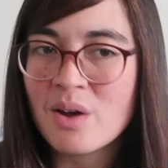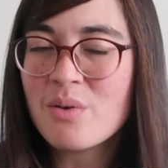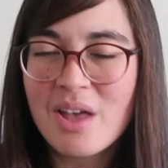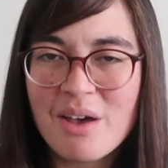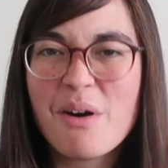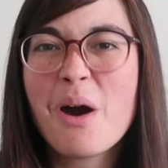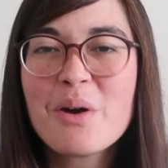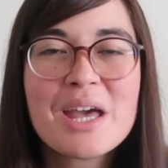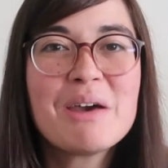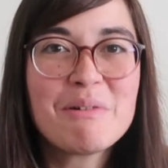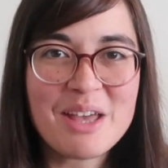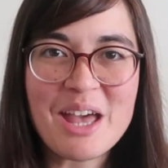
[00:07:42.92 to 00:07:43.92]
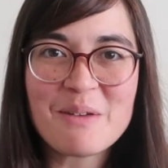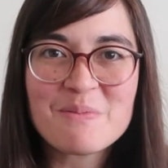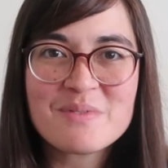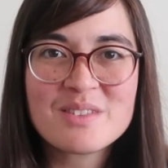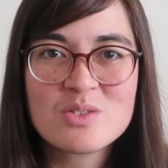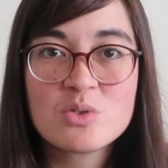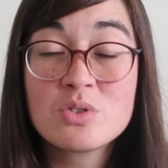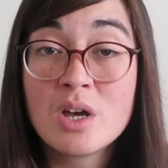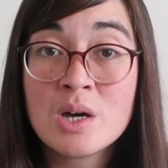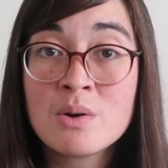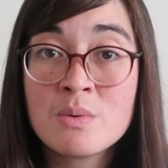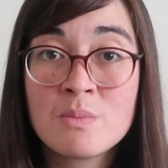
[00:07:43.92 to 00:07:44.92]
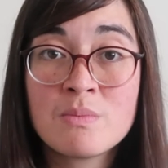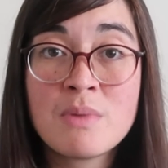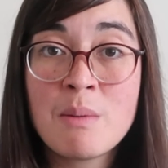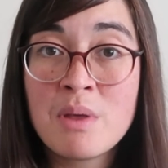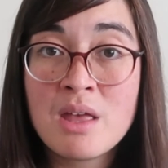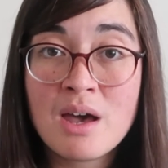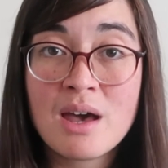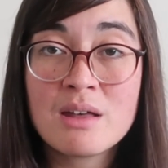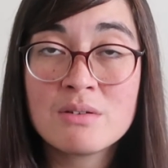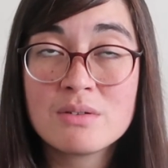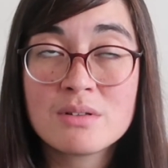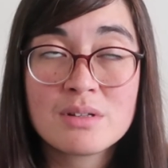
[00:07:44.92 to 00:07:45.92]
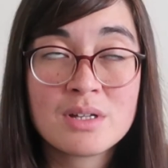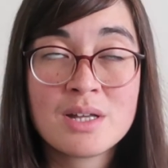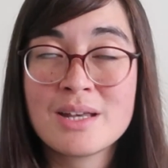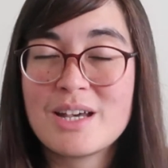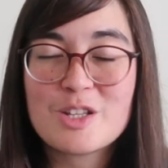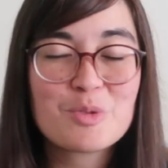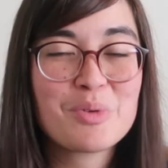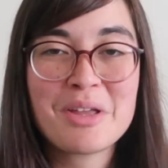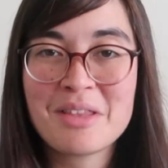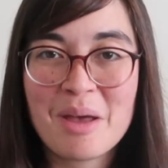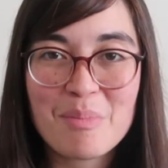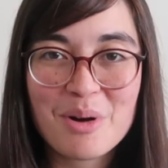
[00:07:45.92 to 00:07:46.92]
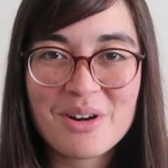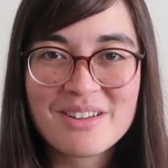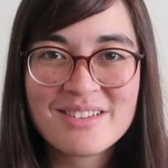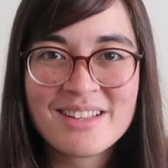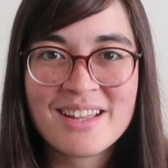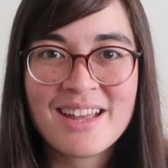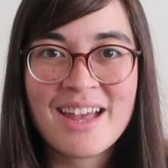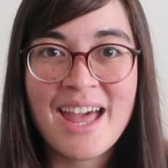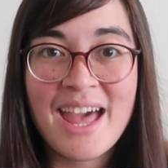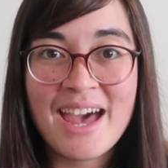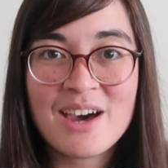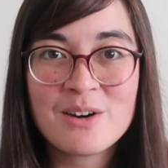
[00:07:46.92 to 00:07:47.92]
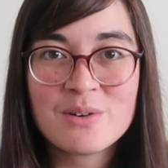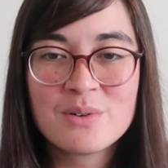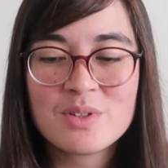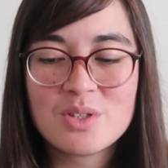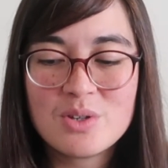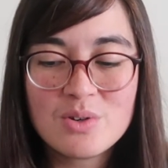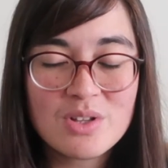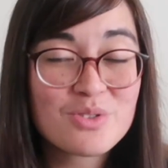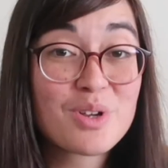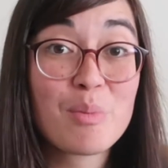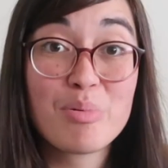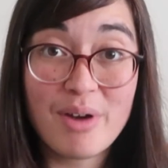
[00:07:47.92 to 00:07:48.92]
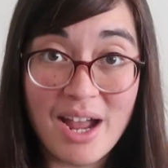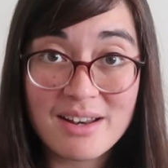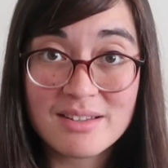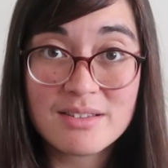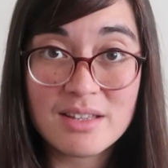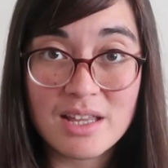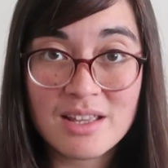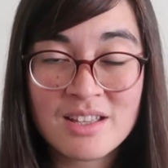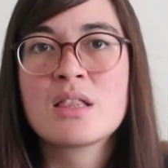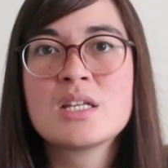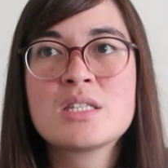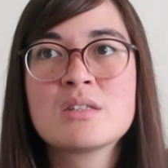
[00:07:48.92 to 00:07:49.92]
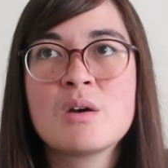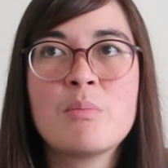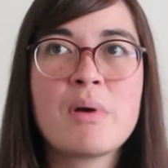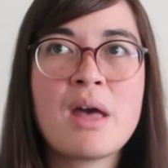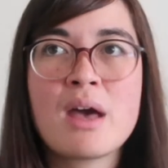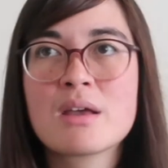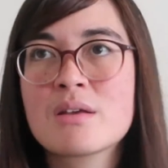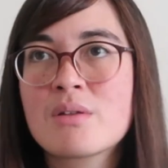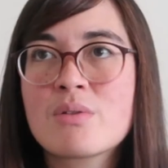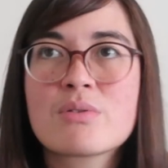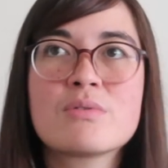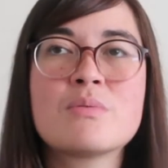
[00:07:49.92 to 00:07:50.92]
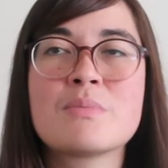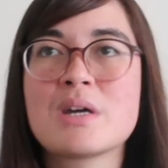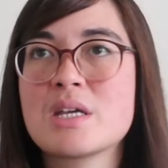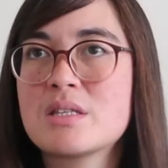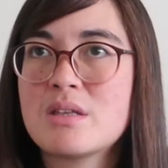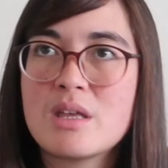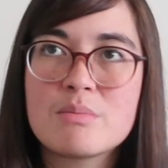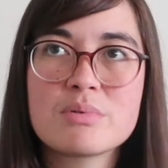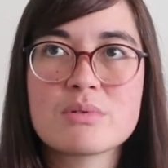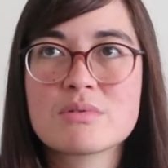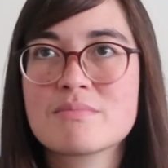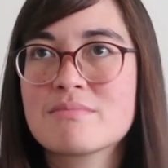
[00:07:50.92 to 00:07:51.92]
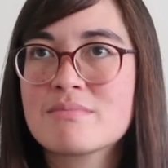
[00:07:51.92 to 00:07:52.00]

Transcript: Okay. So maybe I'll explain that part. How you can start practicing. Let's go back through my examples.